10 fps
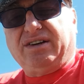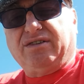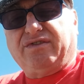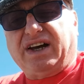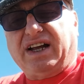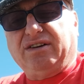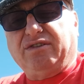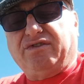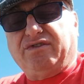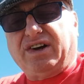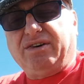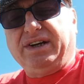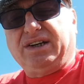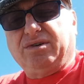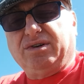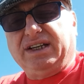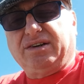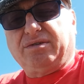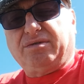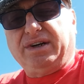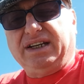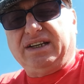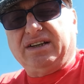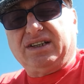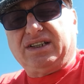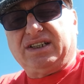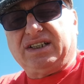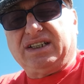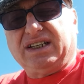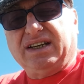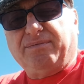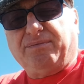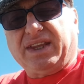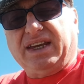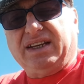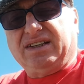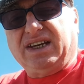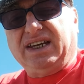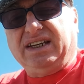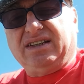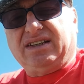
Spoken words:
value, very good ingredients indeed.